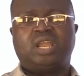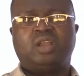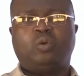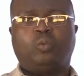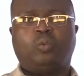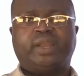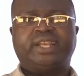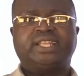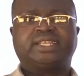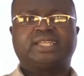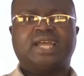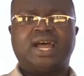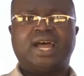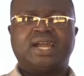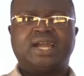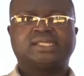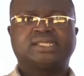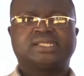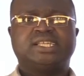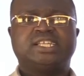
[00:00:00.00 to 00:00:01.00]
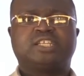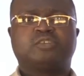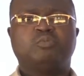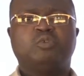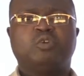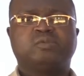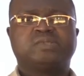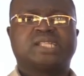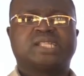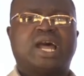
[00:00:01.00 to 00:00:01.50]
When it hangs, it
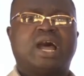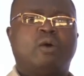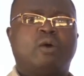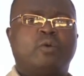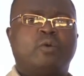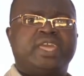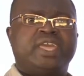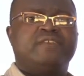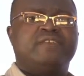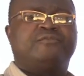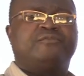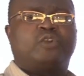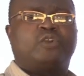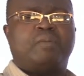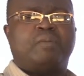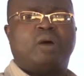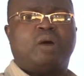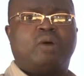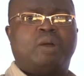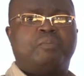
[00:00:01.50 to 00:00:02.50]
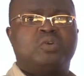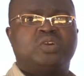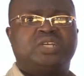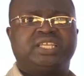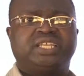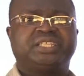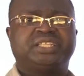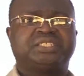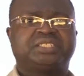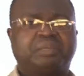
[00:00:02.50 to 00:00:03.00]
moves away from our
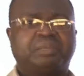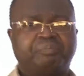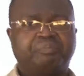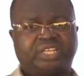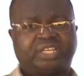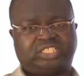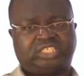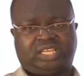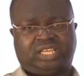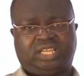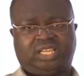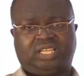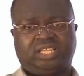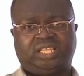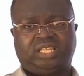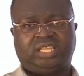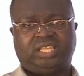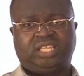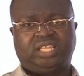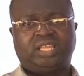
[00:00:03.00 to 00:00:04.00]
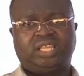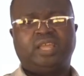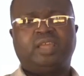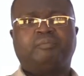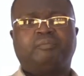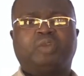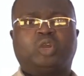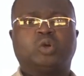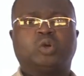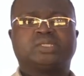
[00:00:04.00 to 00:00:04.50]
body temperature,
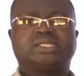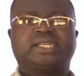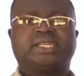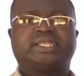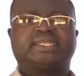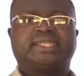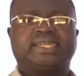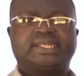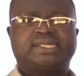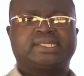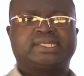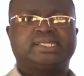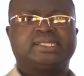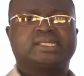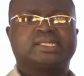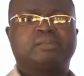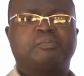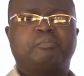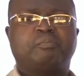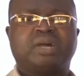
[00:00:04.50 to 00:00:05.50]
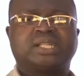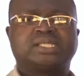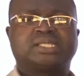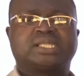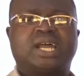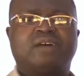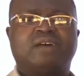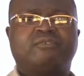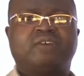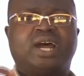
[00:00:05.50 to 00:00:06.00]
because the testes must
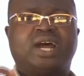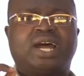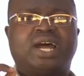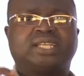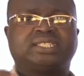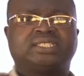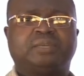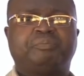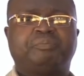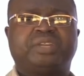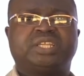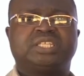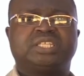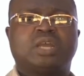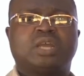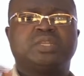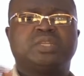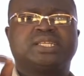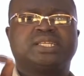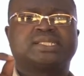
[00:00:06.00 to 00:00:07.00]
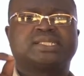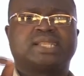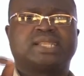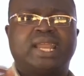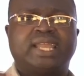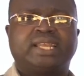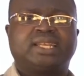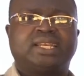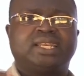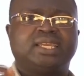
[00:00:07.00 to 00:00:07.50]
have a temperature which is
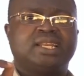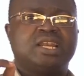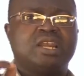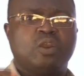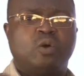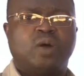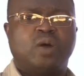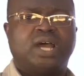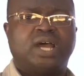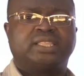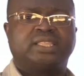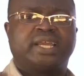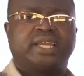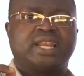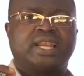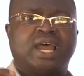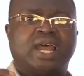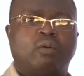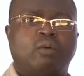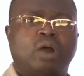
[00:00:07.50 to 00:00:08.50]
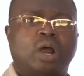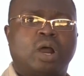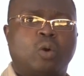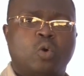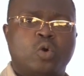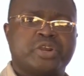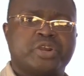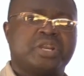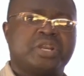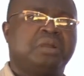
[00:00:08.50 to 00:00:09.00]
slightly lower than our
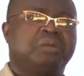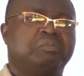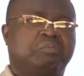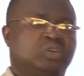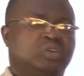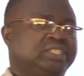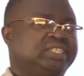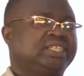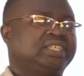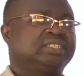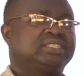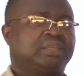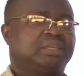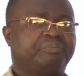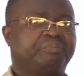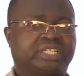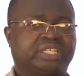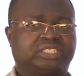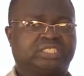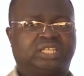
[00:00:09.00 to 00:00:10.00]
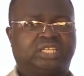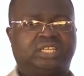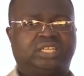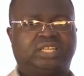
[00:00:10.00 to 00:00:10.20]
own body temperature.